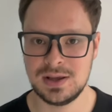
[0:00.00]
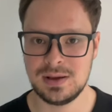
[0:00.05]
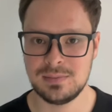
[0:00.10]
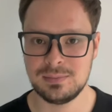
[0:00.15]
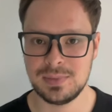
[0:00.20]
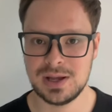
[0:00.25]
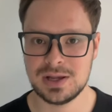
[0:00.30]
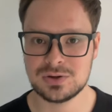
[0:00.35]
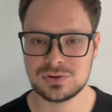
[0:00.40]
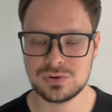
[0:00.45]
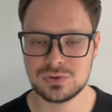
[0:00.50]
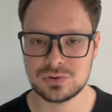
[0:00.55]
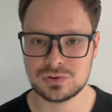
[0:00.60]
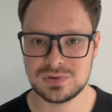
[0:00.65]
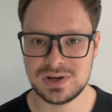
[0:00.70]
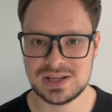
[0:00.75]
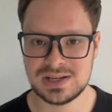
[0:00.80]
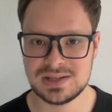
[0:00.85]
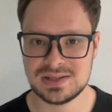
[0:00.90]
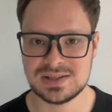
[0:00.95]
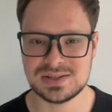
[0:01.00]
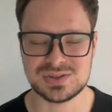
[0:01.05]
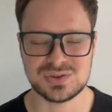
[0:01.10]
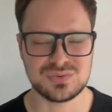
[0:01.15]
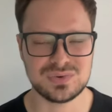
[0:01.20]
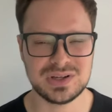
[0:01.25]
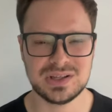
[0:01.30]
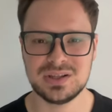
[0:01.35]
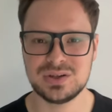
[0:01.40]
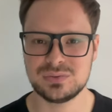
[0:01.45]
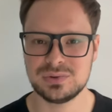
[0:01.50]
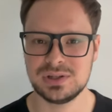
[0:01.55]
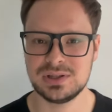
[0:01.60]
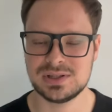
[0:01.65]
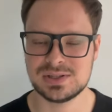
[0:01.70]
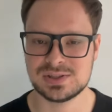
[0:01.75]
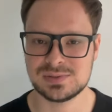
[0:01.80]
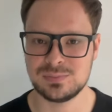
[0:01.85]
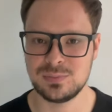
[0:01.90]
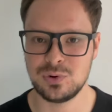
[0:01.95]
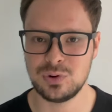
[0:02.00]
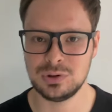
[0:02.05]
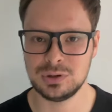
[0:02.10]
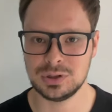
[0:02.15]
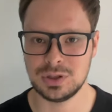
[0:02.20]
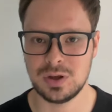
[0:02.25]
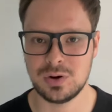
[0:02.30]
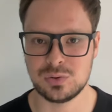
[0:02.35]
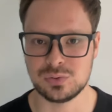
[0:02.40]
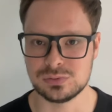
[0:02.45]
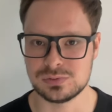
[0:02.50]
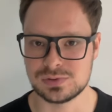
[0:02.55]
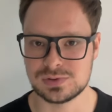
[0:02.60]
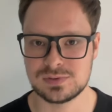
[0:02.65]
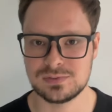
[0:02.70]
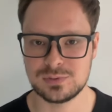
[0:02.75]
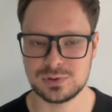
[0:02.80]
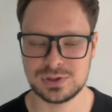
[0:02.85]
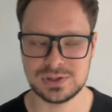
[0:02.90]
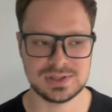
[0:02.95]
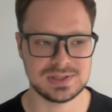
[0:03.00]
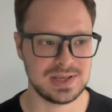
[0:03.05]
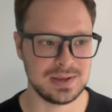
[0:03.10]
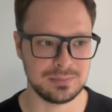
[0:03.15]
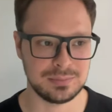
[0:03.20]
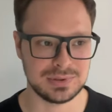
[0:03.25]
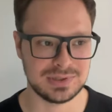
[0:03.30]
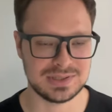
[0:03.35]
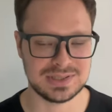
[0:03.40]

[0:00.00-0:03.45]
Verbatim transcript: Microcredit is really, really small loans, for example,